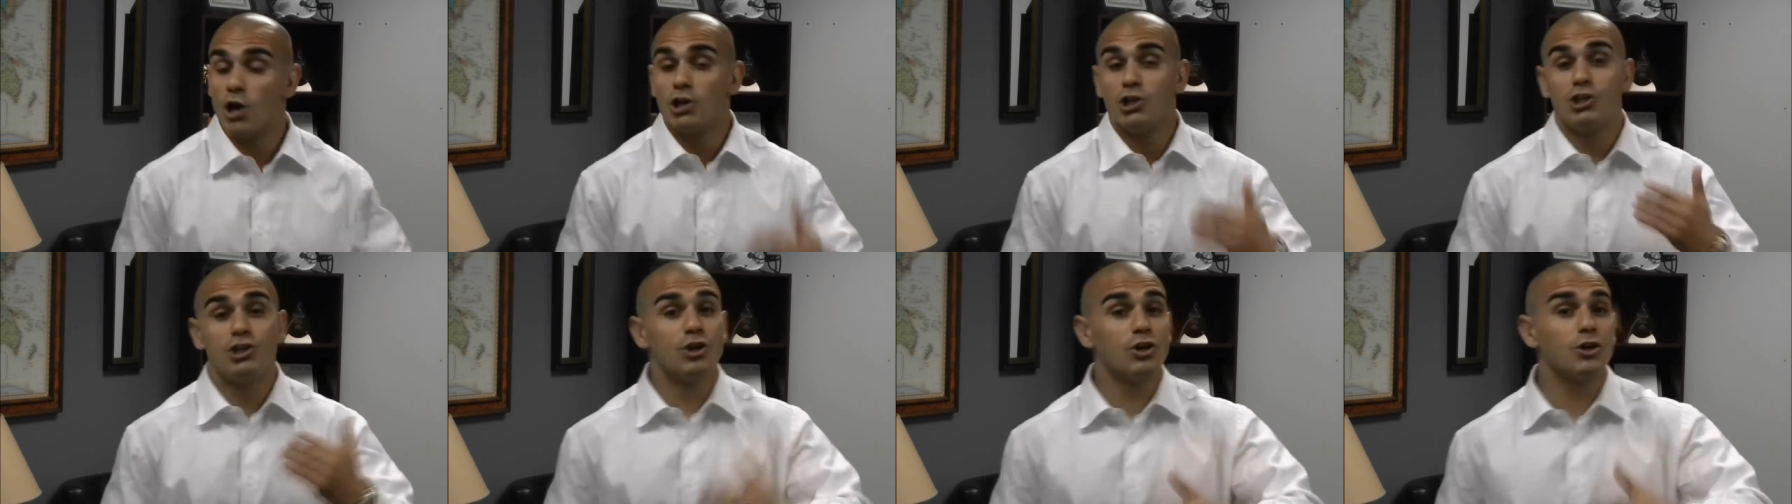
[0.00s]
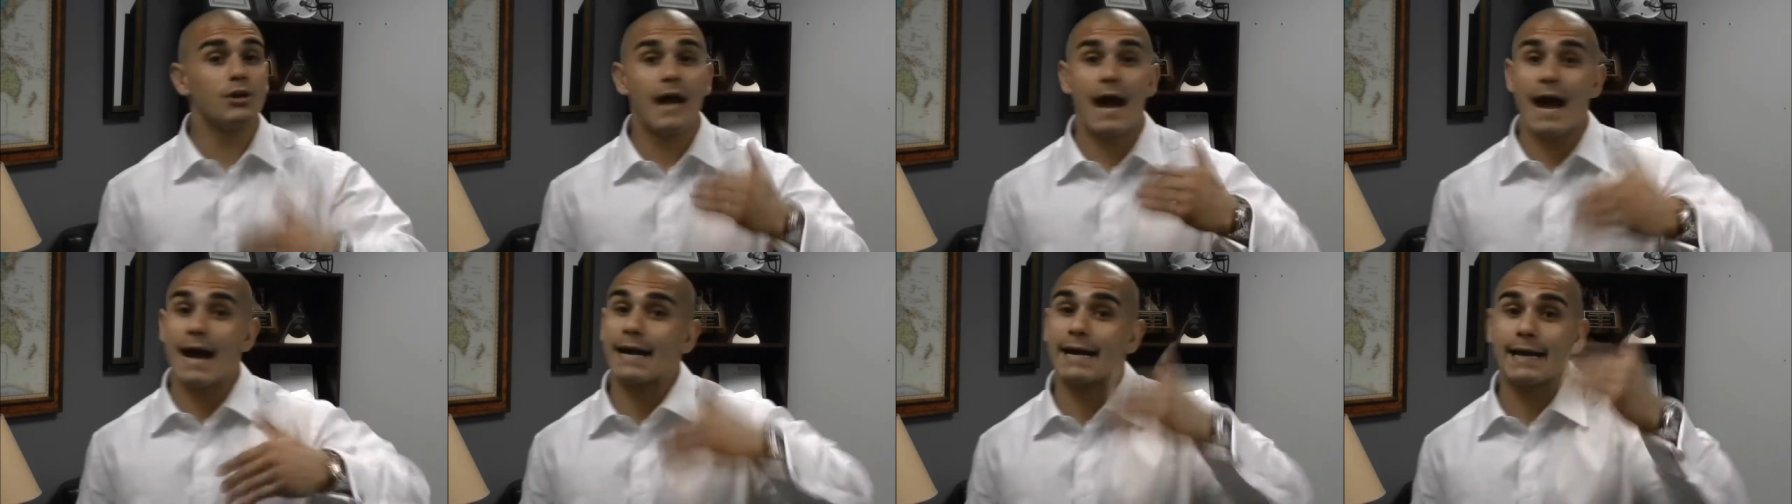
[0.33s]
You're
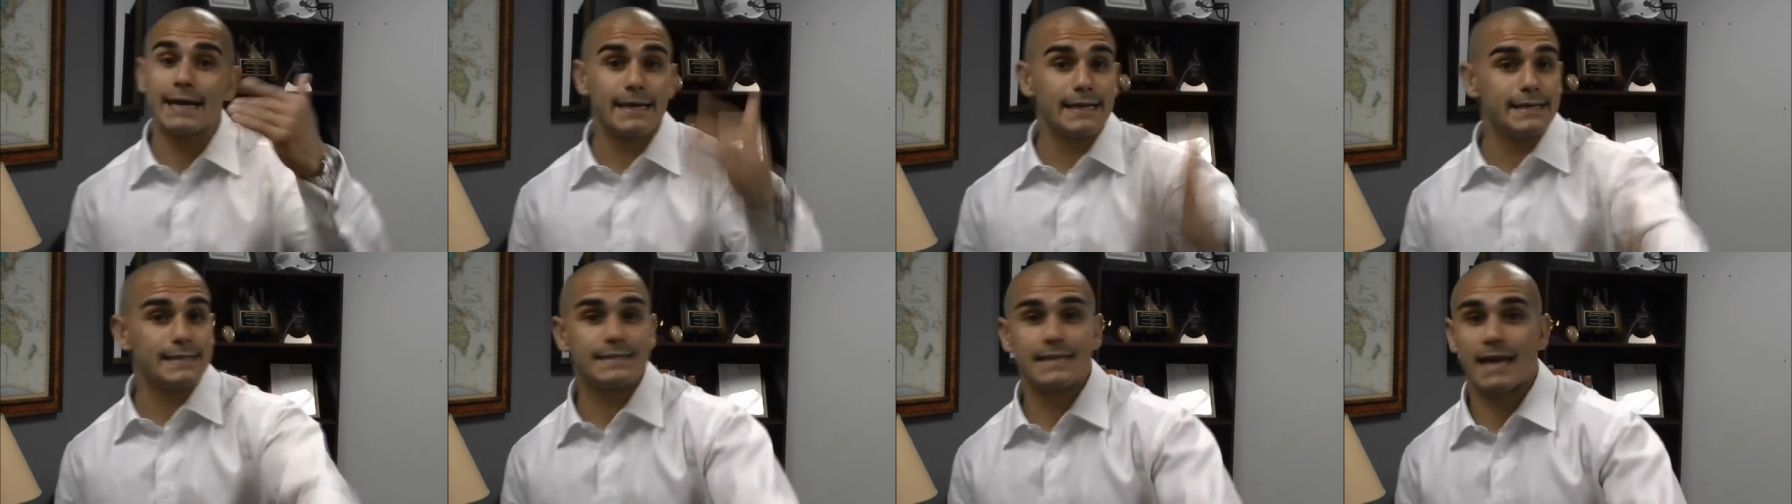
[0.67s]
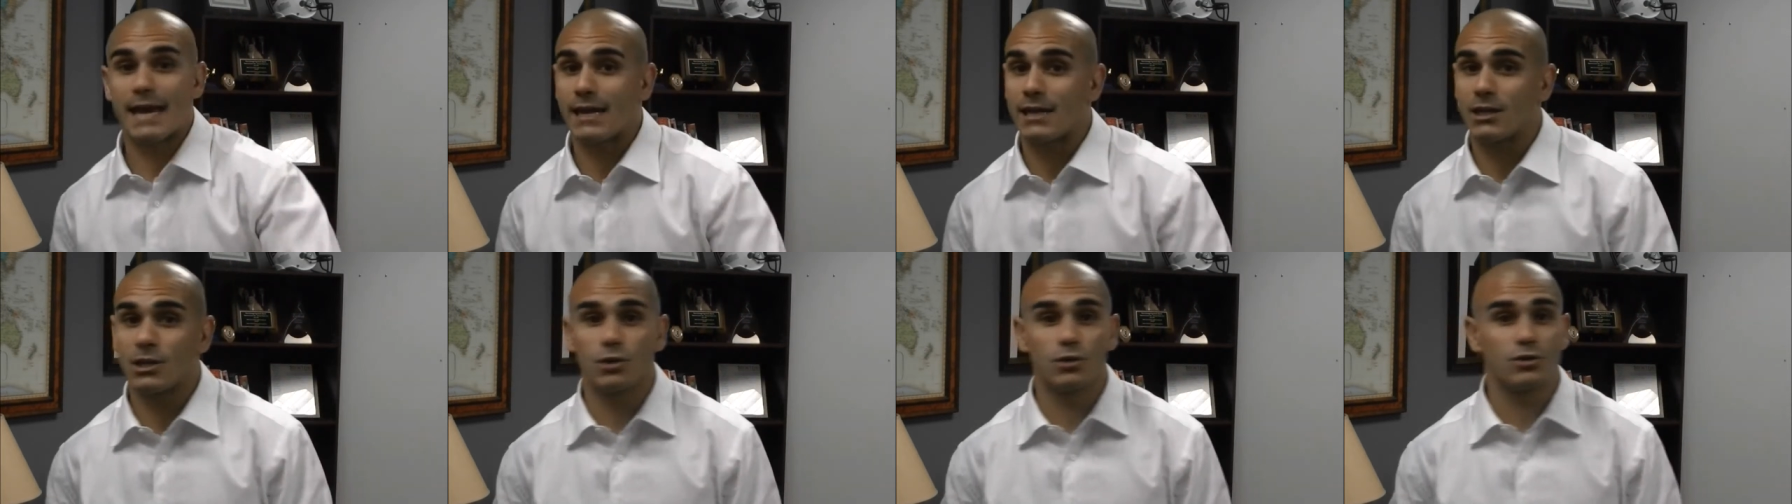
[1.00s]
not going to
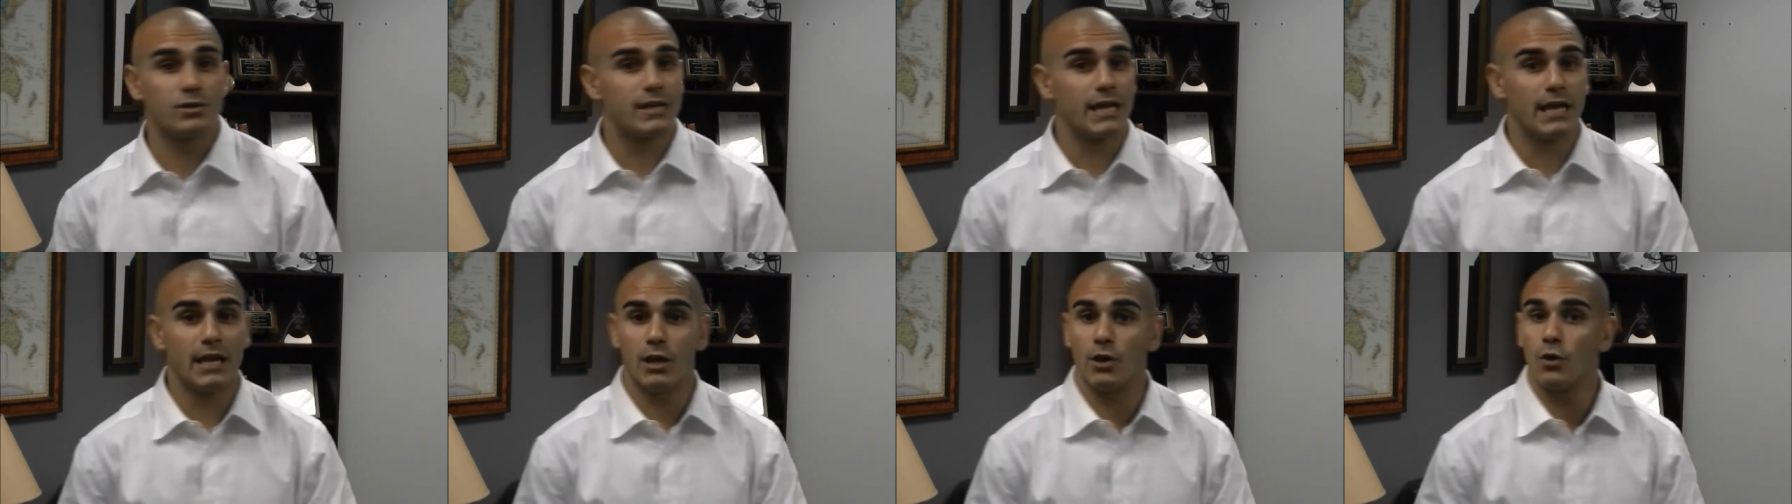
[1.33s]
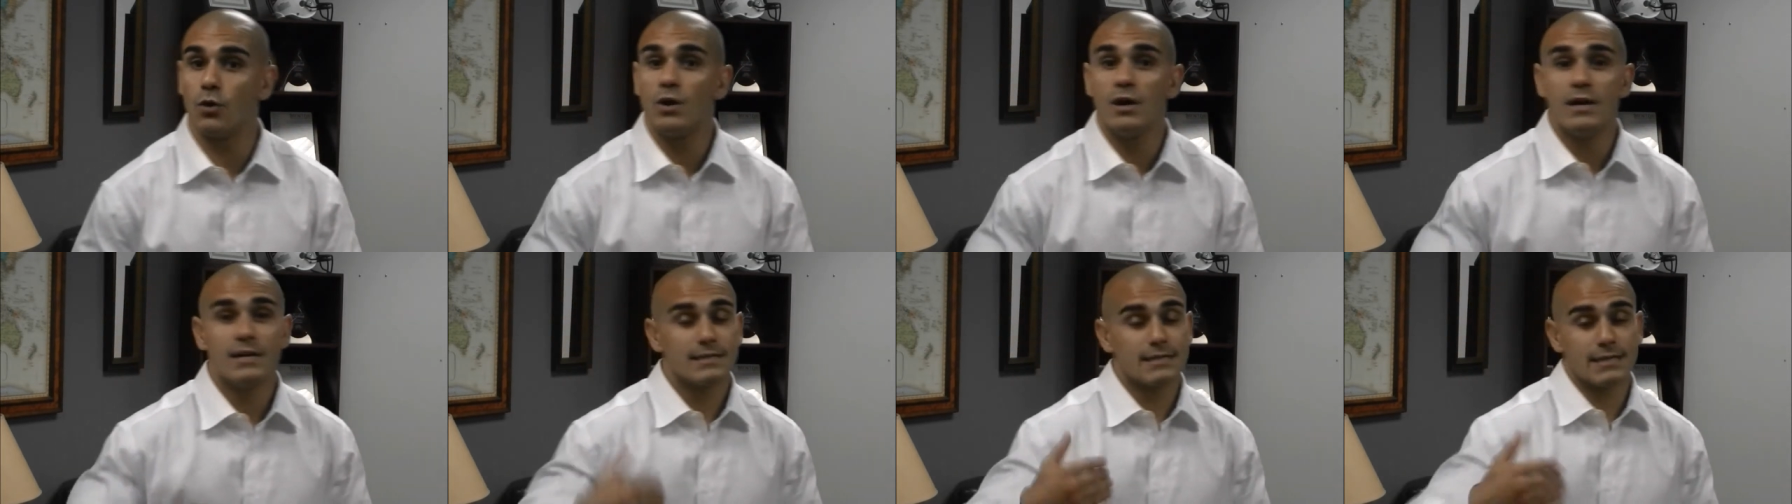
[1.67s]
take your
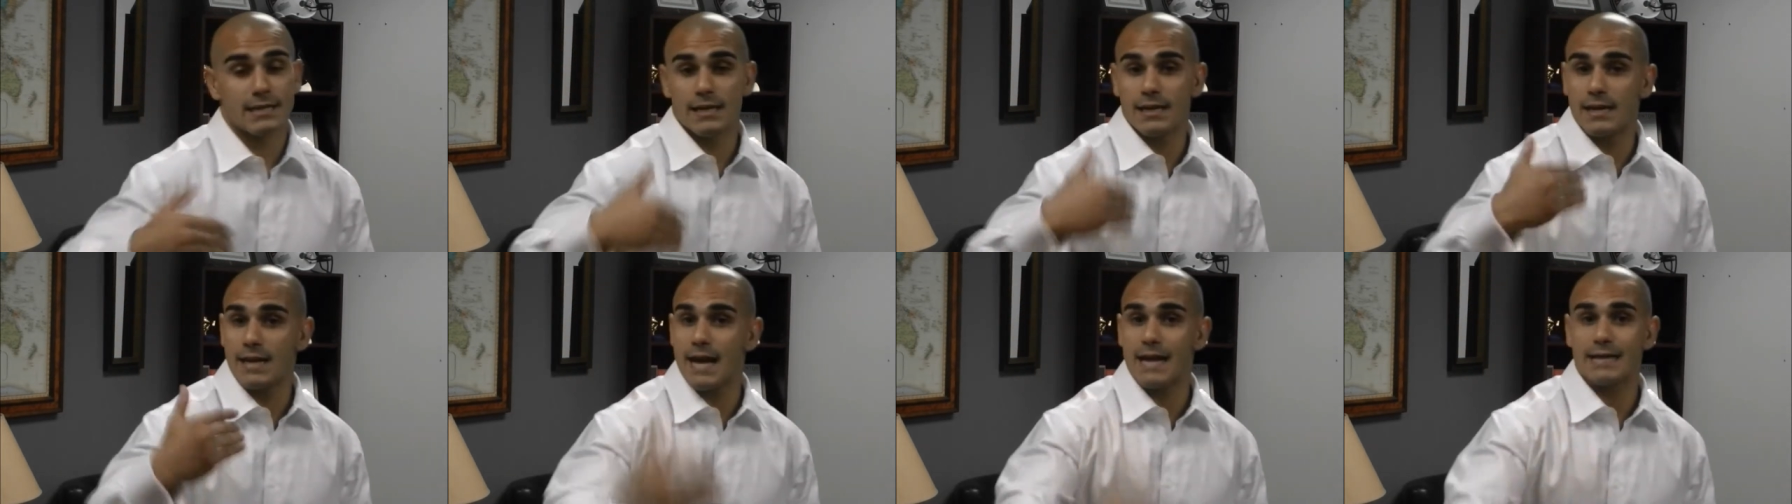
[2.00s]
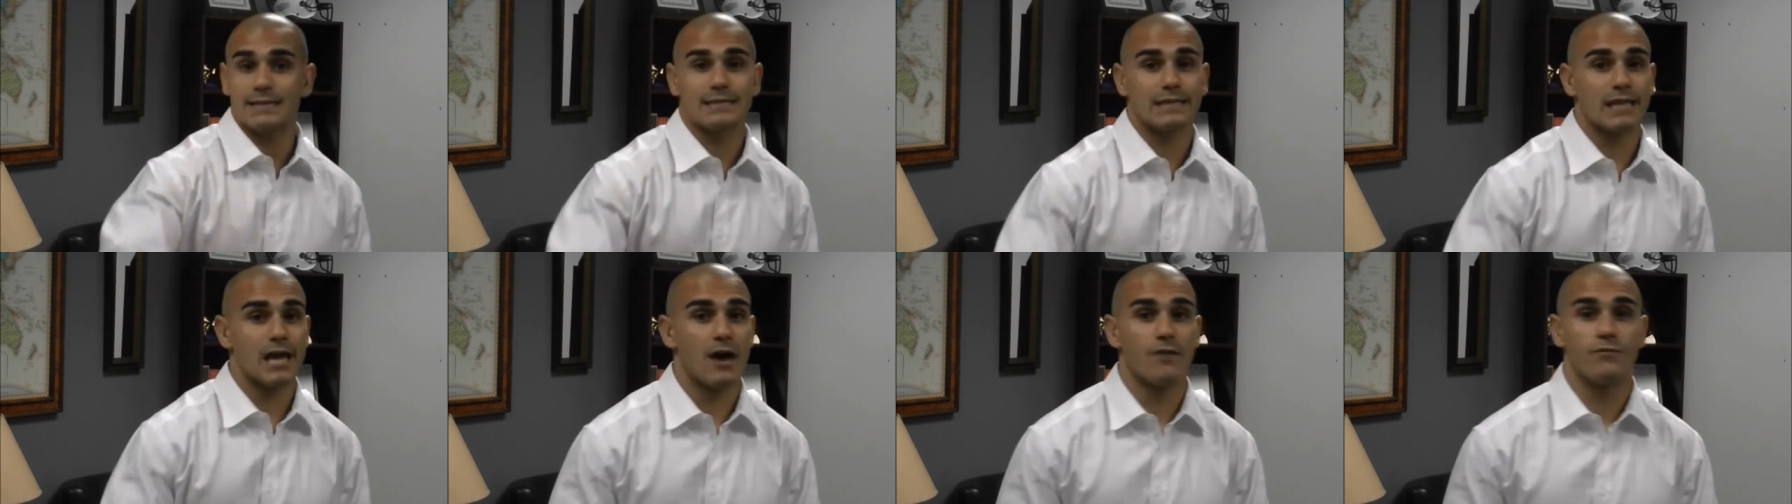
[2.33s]
deal to the
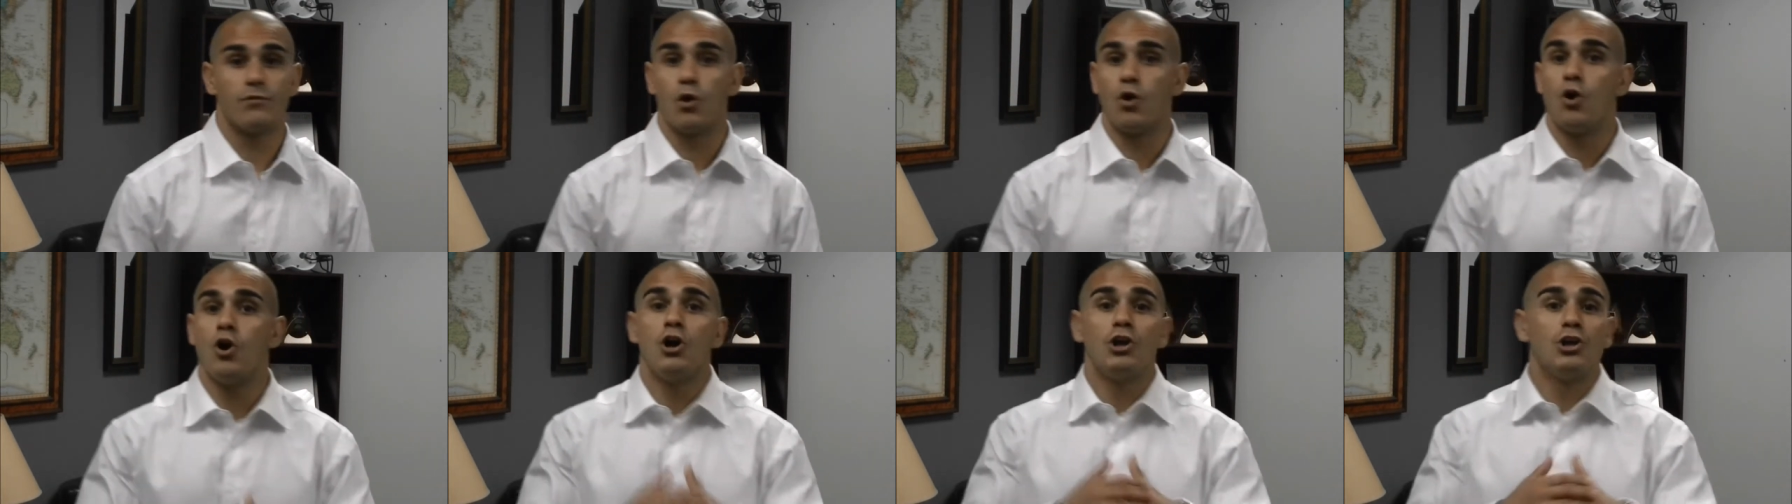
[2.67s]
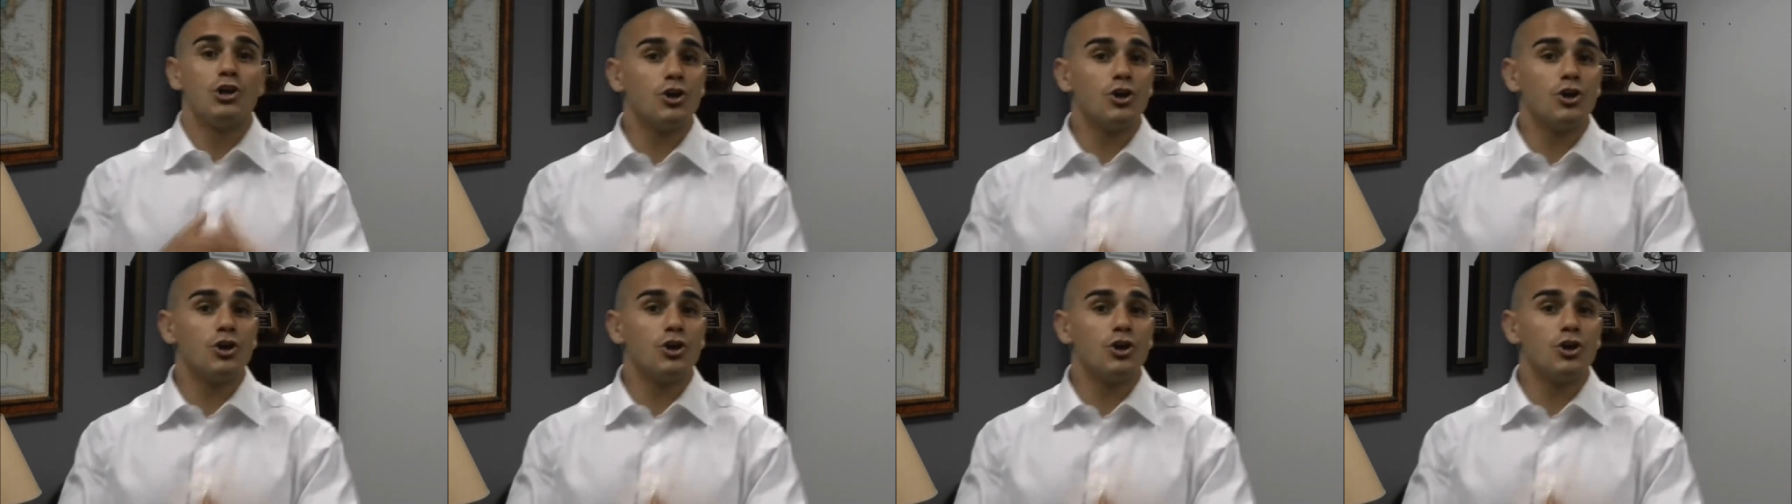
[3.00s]
next level.